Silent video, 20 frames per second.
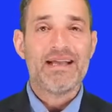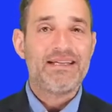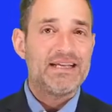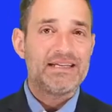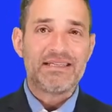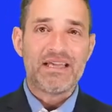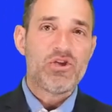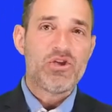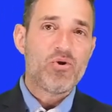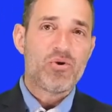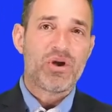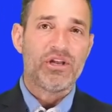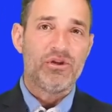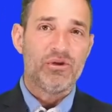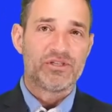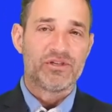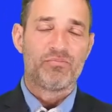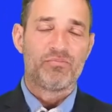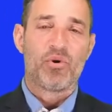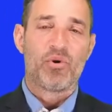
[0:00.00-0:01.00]
ideas that you
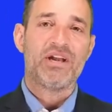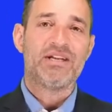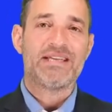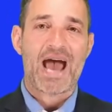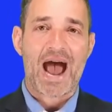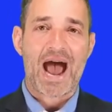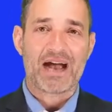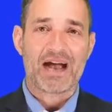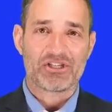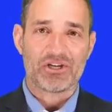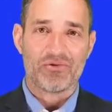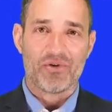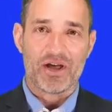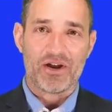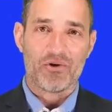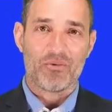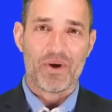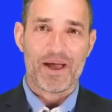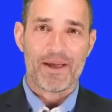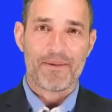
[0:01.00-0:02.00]
can use and put into action
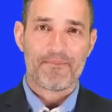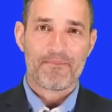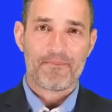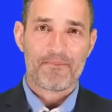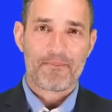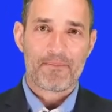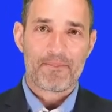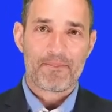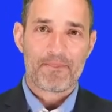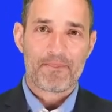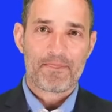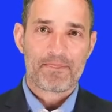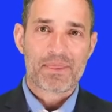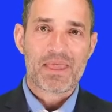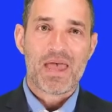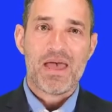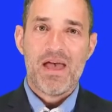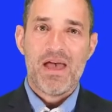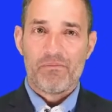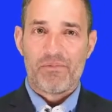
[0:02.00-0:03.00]
right away.
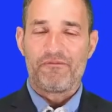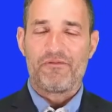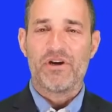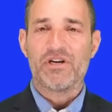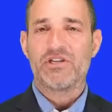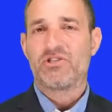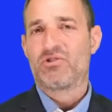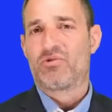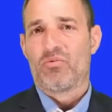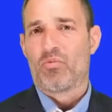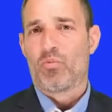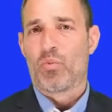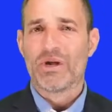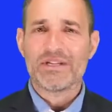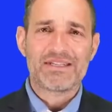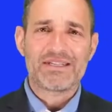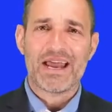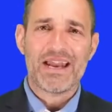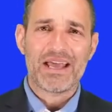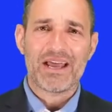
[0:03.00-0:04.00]
But first,
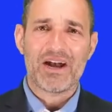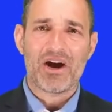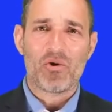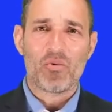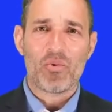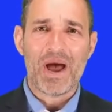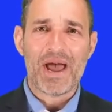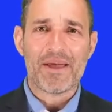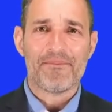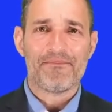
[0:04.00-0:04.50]
what's getting in our